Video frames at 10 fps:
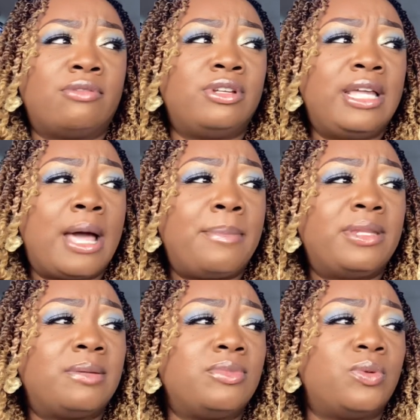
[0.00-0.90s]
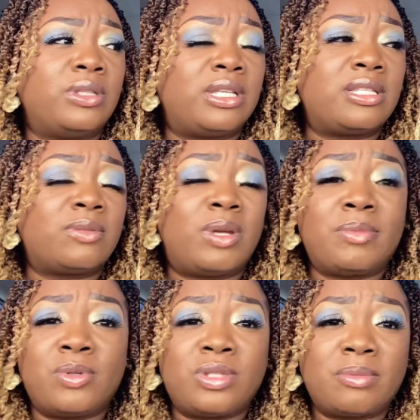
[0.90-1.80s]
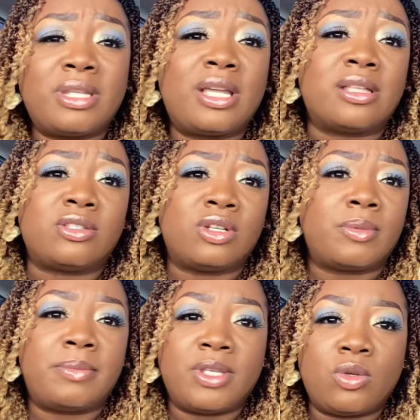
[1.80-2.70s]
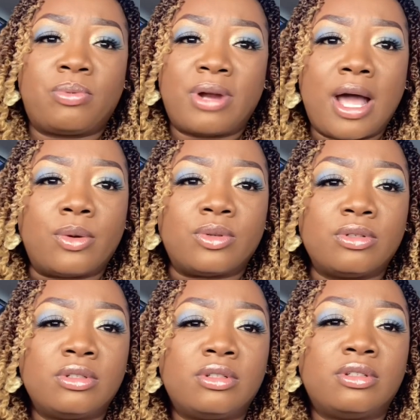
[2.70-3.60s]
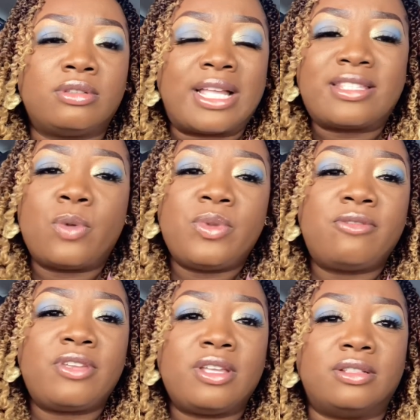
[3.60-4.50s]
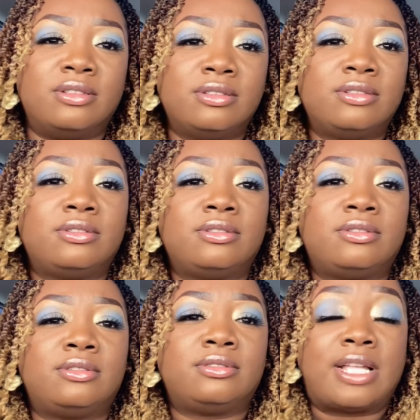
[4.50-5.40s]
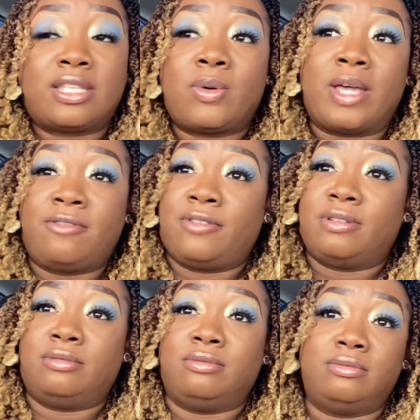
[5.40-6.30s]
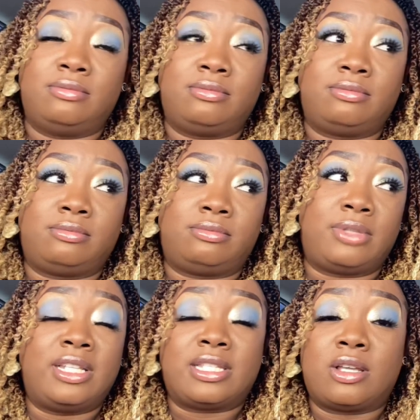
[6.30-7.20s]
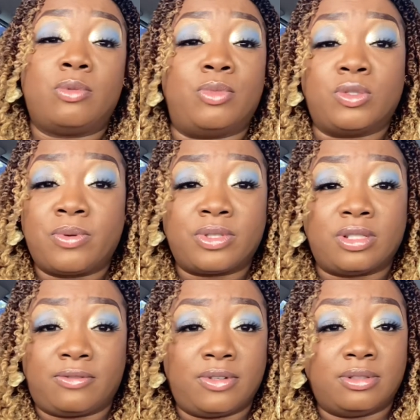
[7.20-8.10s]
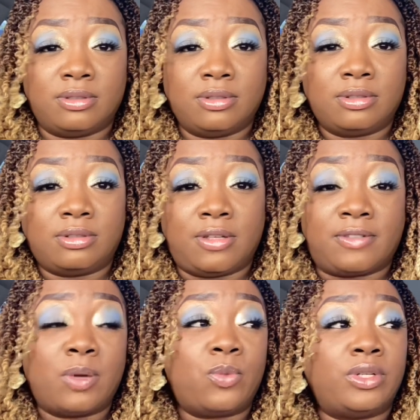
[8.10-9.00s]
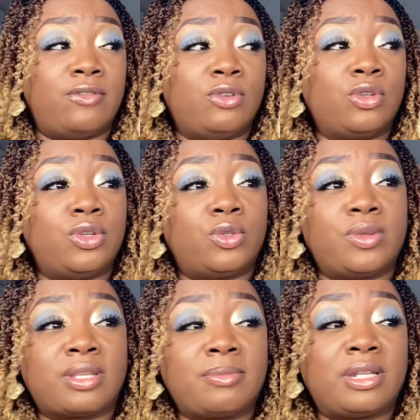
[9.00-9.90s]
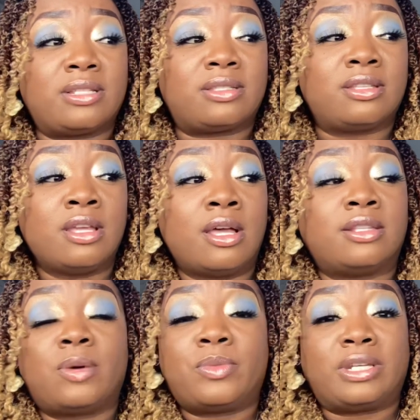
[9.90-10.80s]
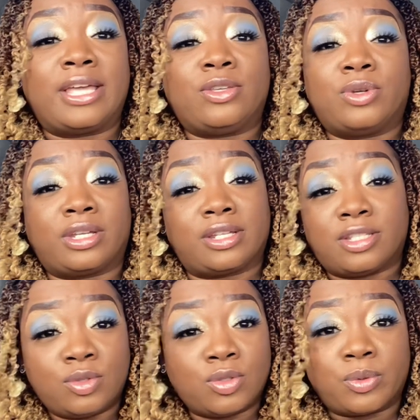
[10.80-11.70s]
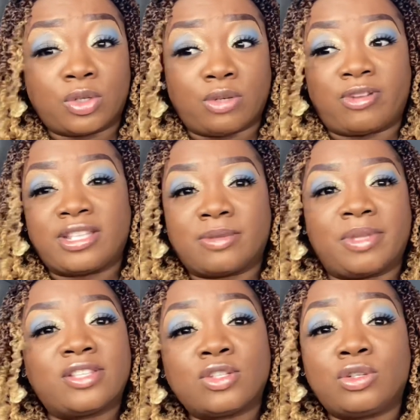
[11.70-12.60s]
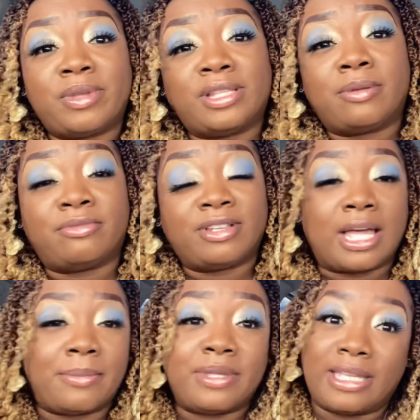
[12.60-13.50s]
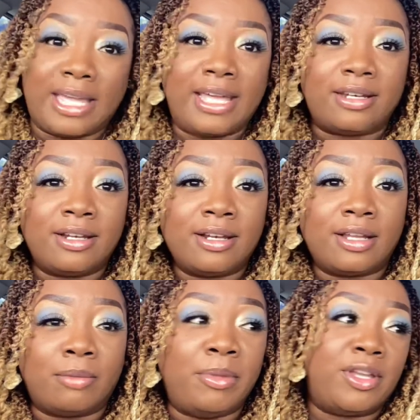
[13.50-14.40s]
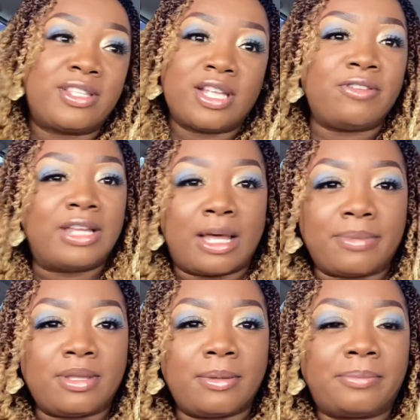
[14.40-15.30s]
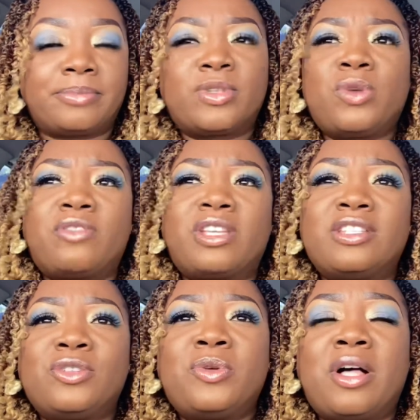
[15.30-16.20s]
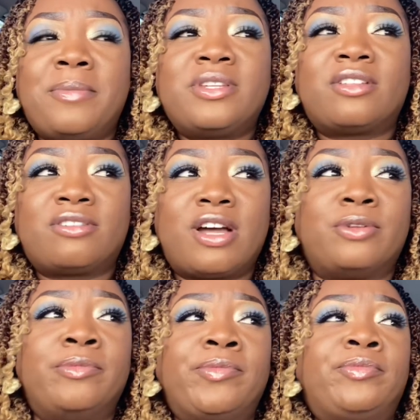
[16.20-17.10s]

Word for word: really happy that I'm doing this? Well, I'm gonna do something else. You know, I'm gonna make you proud. That's how we feel. That's how I feel. I think that's how most persons feel. If you know you're doing something that someone like, you're gonna continue doing, and you find something else to do to make them feel happy again. Make yourself feel happy. So you have to continue to help each other out.